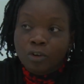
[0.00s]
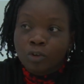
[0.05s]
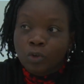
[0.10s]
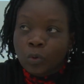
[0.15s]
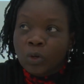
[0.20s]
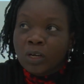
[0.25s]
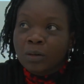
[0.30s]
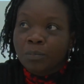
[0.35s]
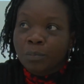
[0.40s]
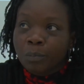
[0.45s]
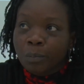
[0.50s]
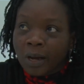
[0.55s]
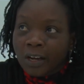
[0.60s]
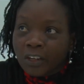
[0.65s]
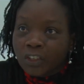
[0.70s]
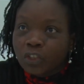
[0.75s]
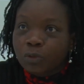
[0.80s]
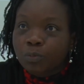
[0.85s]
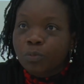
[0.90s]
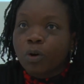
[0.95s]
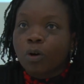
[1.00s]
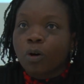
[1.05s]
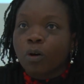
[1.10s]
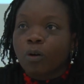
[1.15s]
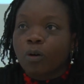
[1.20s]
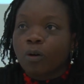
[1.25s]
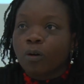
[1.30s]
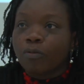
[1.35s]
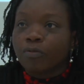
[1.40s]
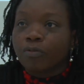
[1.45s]
doing much
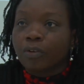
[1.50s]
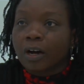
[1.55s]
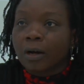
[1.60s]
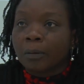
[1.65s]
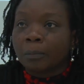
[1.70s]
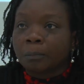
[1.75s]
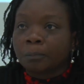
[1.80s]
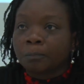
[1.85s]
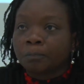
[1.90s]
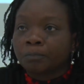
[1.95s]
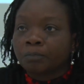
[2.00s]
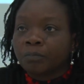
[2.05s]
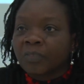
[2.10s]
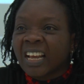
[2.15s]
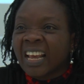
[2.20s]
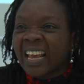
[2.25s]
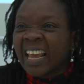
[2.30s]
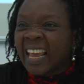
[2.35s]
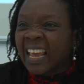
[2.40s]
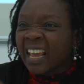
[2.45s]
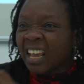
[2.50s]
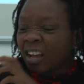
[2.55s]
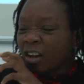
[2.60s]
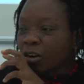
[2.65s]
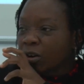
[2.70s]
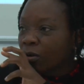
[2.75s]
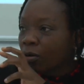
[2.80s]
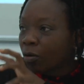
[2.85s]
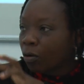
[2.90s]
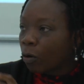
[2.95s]
more of
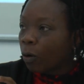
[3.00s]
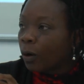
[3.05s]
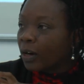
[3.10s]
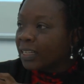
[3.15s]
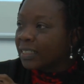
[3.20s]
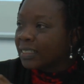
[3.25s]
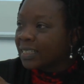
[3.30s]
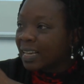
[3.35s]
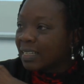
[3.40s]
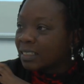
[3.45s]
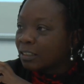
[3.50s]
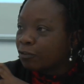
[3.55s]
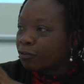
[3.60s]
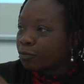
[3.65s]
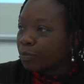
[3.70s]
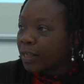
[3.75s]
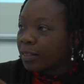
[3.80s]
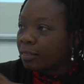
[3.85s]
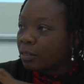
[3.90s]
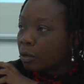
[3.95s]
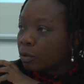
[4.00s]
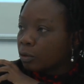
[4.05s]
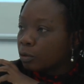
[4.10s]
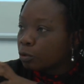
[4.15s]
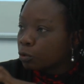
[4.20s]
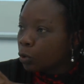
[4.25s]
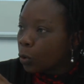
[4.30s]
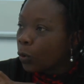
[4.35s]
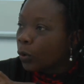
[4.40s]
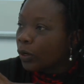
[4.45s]
qualitative methods
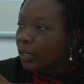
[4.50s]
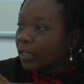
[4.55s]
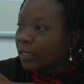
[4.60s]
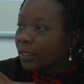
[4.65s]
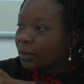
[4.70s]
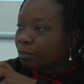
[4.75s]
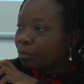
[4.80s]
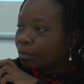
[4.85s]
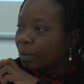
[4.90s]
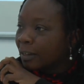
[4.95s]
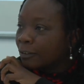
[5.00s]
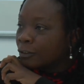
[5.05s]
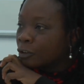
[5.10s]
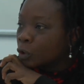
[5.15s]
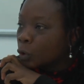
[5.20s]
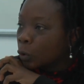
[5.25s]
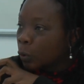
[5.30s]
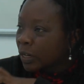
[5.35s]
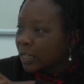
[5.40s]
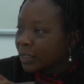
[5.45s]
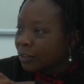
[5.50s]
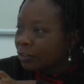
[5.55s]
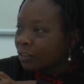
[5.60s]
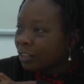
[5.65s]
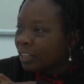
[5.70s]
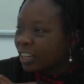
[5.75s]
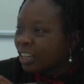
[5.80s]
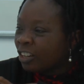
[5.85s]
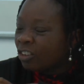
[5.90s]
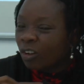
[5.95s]
solely, but doing
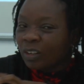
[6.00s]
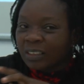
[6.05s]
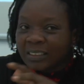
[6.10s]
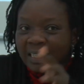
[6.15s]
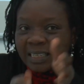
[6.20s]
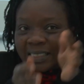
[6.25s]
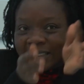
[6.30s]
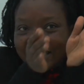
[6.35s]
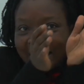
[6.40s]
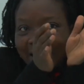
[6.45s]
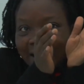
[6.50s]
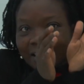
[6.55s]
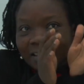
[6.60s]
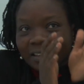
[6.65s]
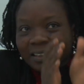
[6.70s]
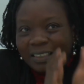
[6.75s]
not just the